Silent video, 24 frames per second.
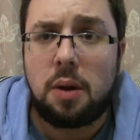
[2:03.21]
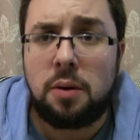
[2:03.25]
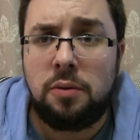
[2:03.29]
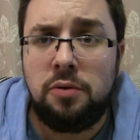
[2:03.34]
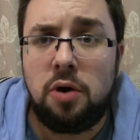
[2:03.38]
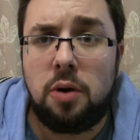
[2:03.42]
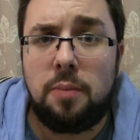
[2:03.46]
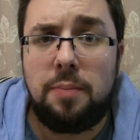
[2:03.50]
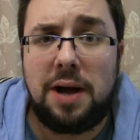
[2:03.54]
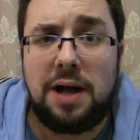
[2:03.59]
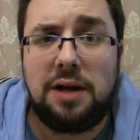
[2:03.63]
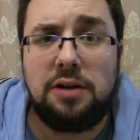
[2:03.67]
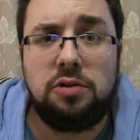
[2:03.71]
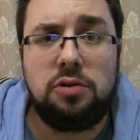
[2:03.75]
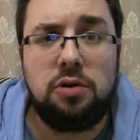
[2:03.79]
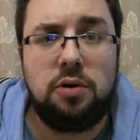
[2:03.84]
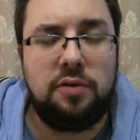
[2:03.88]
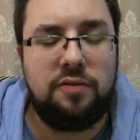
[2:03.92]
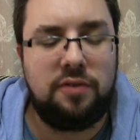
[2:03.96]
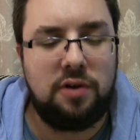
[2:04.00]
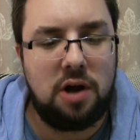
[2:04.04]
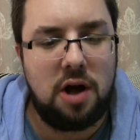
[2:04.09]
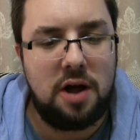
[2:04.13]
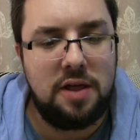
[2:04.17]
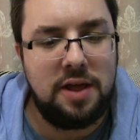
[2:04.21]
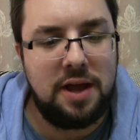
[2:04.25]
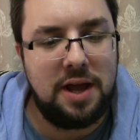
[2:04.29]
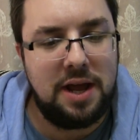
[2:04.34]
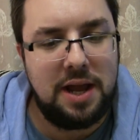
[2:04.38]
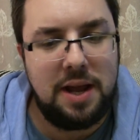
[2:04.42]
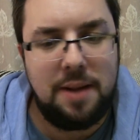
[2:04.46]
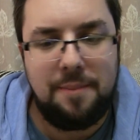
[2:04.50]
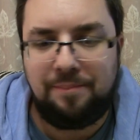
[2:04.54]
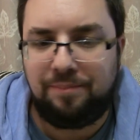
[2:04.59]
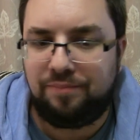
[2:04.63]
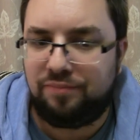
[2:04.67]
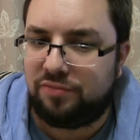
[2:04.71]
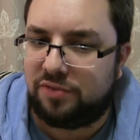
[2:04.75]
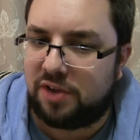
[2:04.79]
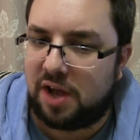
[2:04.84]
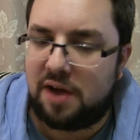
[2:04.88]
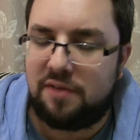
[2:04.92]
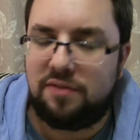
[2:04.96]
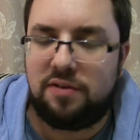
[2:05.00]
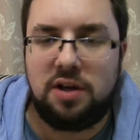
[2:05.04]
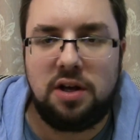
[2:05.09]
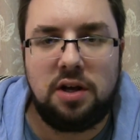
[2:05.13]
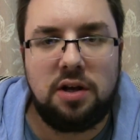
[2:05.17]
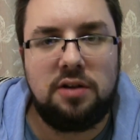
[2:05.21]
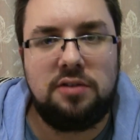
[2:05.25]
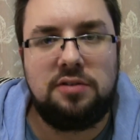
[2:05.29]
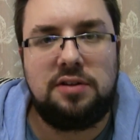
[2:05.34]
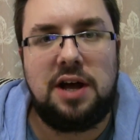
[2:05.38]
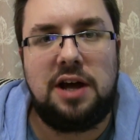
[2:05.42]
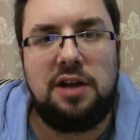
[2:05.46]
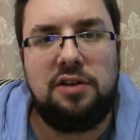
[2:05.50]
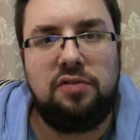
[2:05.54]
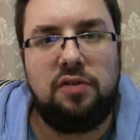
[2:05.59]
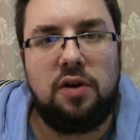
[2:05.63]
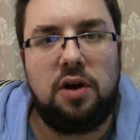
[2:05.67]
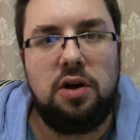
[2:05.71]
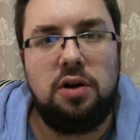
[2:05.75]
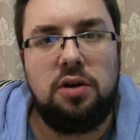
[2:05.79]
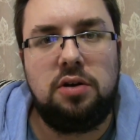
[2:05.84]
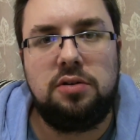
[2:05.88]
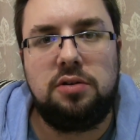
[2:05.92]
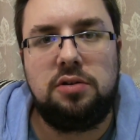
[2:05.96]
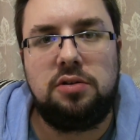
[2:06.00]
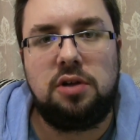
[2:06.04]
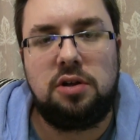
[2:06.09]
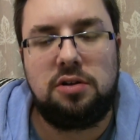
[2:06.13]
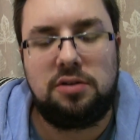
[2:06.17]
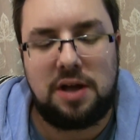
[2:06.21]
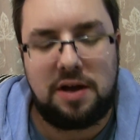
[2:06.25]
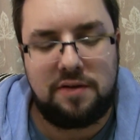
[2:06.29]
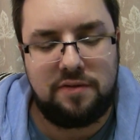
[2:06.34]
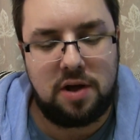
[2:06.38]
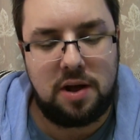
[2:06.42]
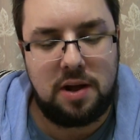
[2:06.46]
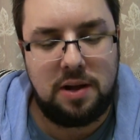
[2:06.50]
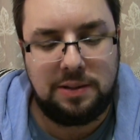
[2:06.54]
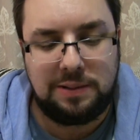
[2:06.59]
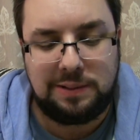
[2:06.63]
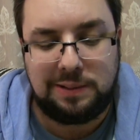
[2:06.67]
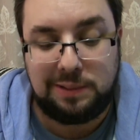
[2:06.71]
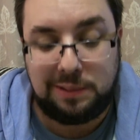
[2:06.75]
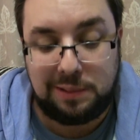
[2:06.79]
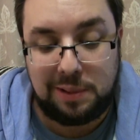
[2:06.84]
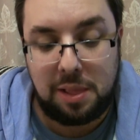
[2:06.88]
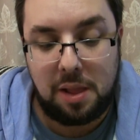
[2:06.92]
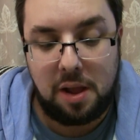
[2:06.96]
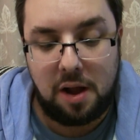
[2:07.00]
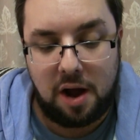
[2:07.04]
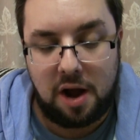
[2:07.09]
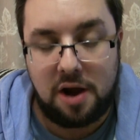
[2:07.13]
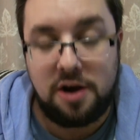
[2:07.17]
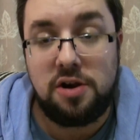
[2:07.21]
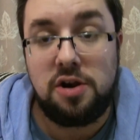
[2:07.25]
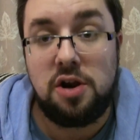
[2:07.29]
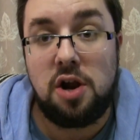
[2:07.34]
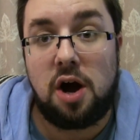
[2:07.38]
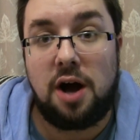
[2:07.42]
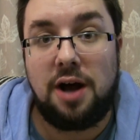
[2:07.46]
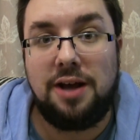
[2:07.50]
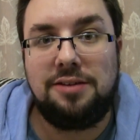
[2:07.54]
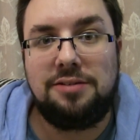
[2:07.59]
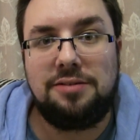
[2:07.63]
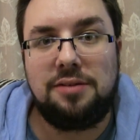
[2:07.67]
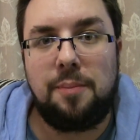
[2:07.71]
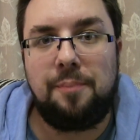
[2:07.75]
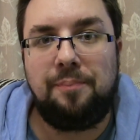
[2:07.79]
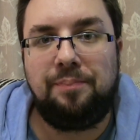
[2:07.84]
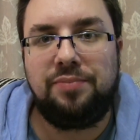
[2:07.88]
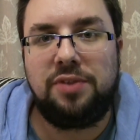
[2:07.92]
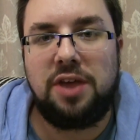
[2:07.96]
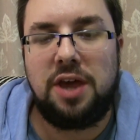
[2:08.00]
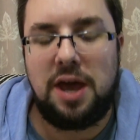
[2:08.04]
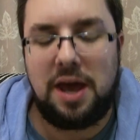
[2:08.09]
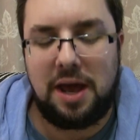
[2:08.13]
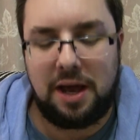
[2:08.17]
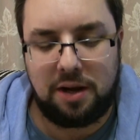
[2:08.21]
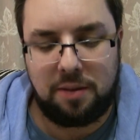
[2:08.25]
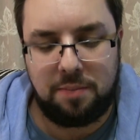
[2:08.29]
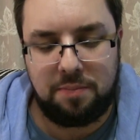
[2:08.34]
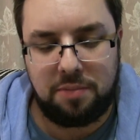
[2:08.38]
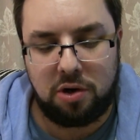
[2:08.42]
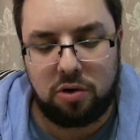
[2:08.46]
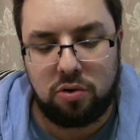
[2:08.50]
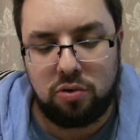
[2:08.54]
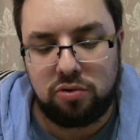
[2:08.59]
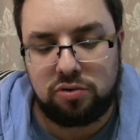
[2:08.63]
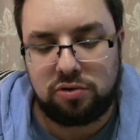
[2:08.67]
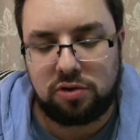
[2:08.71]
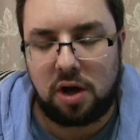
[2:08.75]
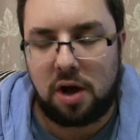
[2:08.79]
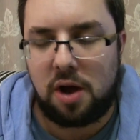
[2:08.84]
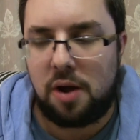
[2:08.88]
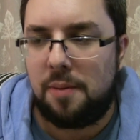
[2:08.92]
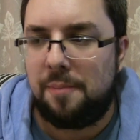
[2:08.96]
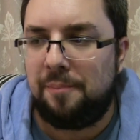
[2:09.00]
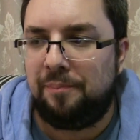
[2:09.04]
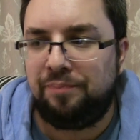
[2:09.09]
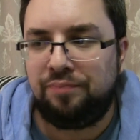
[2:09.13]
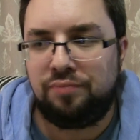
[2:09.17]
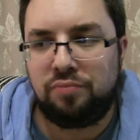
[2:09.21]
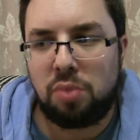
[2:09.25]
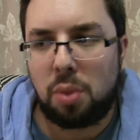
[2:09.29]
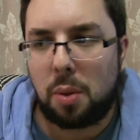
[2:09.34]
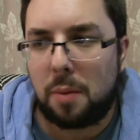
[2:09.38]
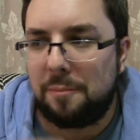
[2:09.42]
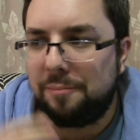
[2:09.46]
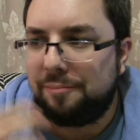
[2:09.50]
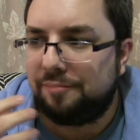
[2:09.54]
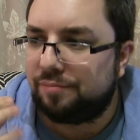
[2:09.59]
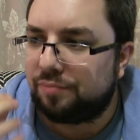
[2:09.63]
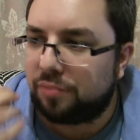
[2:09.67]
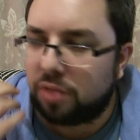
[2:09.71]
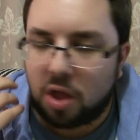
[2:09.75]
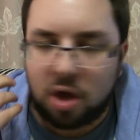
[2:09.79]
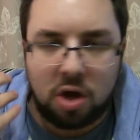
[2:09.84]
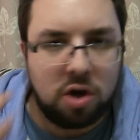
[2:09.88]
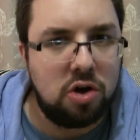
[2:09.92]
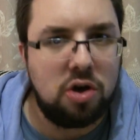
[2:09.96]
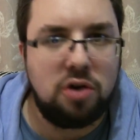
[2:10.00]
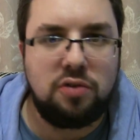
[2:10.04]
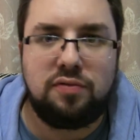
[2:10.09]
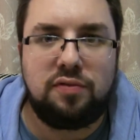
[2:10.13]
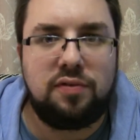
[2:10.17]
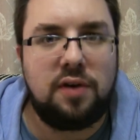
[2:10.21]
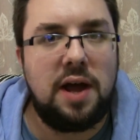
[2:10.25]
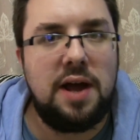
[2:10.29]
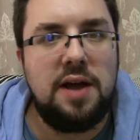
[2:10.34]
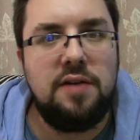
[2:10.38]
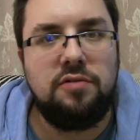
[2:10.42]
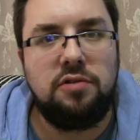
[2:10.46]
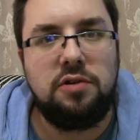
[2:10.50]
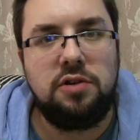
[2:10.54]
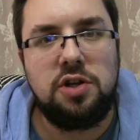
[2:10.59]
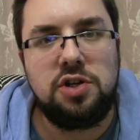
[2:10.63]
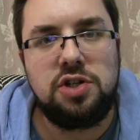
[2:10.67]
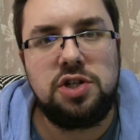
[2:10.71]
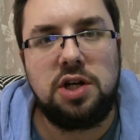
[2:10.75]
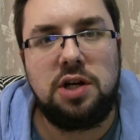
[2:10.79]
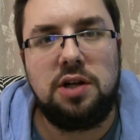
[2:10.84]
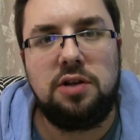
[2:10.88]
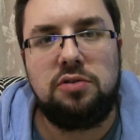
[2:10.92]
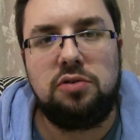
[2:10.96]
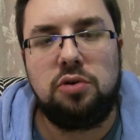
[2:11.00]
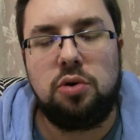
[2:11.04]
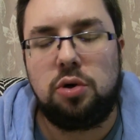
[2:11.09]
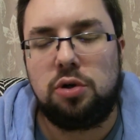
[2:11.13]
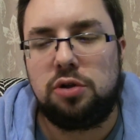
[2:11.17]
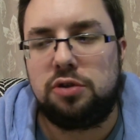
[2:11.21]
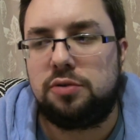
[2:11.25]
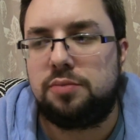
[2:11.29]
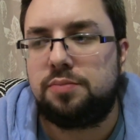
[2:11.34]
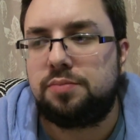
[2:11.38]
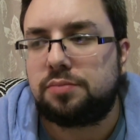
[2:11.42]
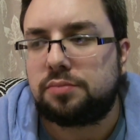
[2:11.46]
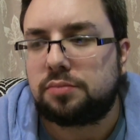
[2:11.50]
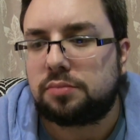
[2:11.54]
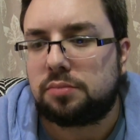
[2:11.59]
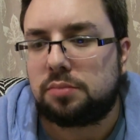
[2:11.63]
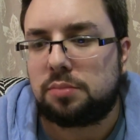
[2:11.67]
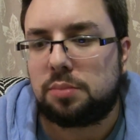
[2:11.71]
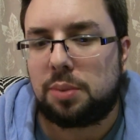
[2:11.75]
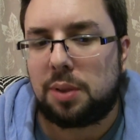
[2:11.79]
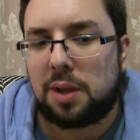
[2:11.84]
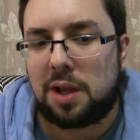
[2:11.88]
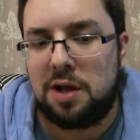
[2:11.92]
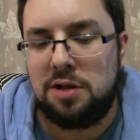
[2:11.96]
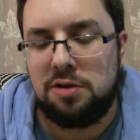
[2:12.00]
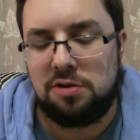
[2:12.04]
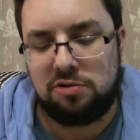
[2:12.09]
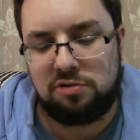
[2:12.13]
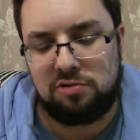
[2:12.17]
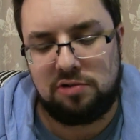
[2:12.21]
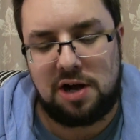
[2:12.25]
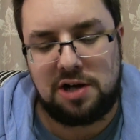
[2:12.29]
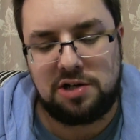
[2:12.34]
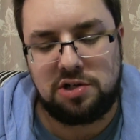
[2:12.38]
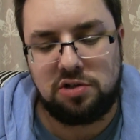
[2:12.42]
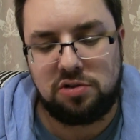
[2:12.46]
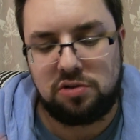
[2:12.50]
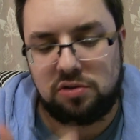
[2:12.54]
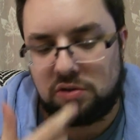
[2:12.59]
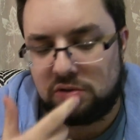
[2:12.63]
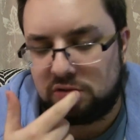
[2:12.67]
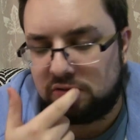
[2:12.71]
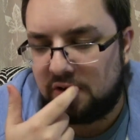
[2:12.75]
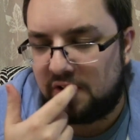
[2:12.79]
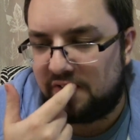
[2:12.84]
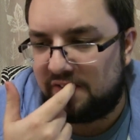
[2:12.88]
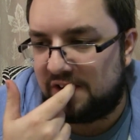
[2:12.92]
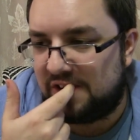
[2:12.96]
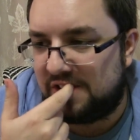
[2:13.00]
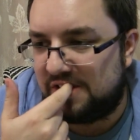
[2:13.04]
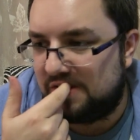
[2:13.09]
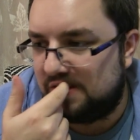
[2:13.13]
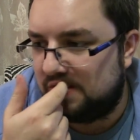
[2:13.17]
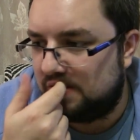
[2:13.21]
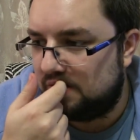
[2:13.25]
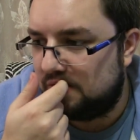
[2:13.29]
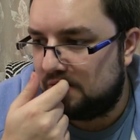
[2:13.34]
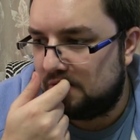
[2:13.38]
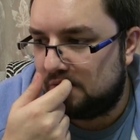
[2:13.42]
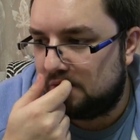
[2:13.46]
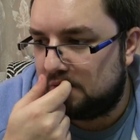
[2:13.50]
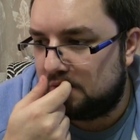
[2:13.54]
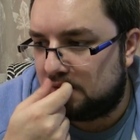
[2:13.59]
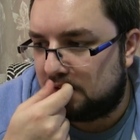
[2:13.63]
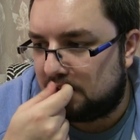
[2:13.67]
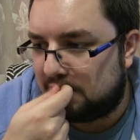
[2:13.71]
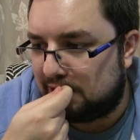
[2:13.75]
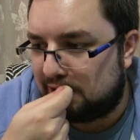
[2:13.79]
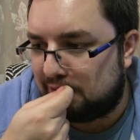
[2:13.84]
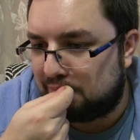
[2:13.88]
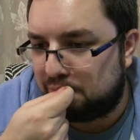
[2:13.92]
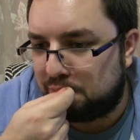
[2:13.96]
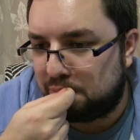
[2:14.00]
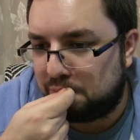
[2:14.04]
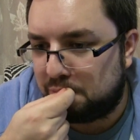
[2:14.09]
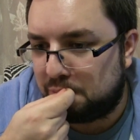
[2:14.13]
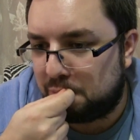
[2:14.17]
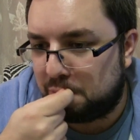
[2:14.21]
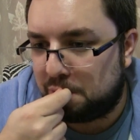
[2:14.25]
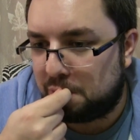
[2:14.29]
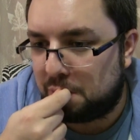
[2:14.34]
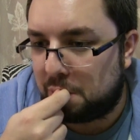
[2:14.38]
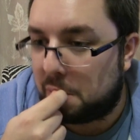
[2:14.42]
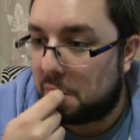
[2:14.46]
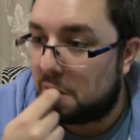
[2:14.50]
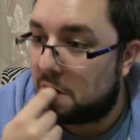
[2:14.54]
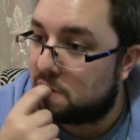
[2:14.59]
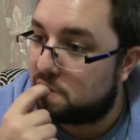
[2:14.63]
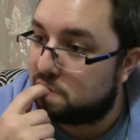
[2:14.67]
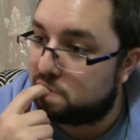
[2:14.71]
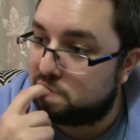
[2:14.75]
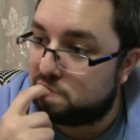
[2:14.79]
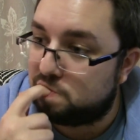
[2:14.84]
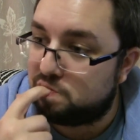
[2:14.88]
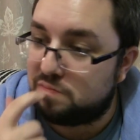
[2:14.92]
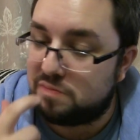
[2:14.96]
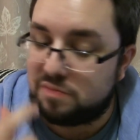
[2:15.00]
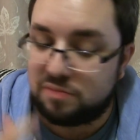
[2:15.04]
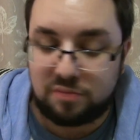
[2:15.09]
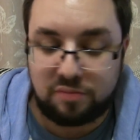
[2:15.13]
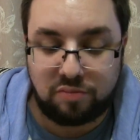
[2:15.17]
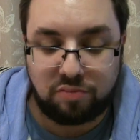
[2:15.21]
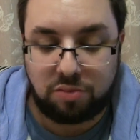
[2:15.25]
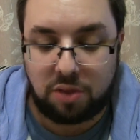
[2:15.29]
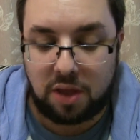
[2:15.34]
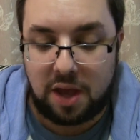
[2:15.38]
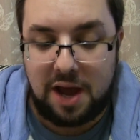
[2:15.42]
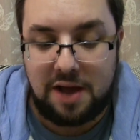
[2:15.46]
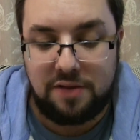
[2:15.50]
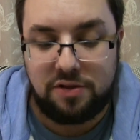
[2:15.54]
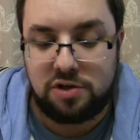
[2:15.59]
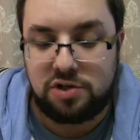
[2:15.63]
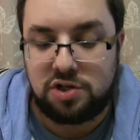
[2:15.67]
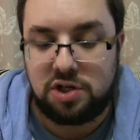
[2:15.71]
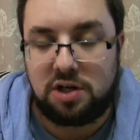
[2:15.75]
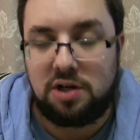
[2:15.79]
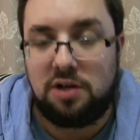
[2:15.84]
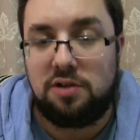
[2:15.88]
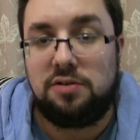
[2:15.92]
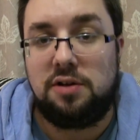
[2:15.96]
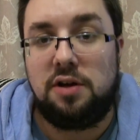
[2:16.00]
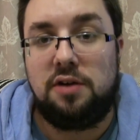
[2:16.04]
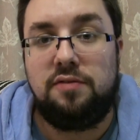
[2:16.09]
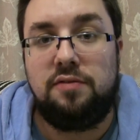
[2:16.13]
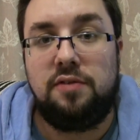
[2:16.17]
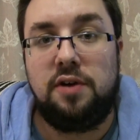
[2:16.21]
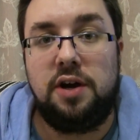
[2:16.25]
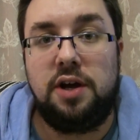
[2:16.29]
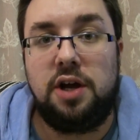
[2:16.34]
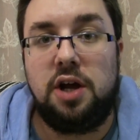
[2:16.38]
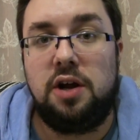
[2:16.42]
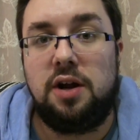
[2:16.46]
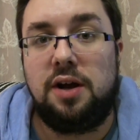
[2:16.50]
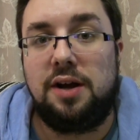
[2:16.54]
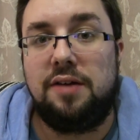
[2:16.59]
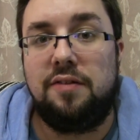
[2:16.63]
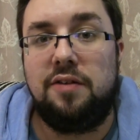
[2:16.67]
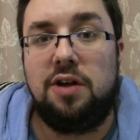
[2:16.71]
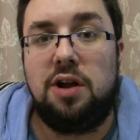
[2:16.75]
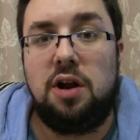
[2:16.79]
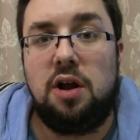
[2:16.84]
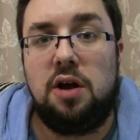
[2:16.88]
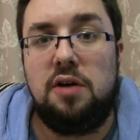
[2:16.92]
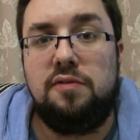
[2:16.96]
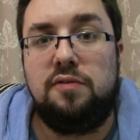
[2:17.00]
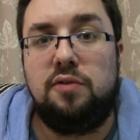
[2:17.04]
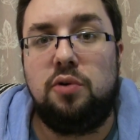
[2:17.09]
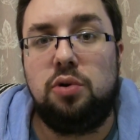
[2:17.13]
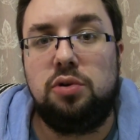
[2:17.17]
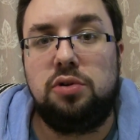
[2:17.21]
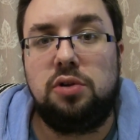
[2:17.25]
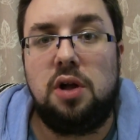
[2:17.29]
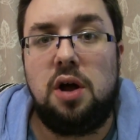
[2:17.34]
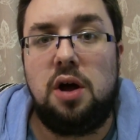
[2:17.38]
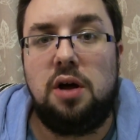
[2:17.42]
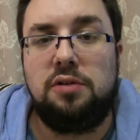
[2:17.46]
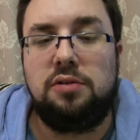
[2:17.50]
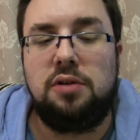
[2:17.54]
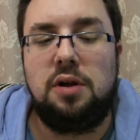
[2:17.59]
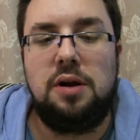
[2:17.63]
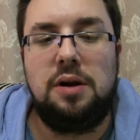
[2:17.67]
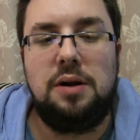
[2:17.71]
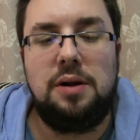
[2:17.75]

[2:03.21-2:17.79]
Not bad at all. If you like the heat, definitely going to satisfy you because it does have a a nice kick, but also good flavour in the chili sauce, and the sriracha sauce rather. Um, yeah, and the chicken itself, very good. I'll give it a low four stars.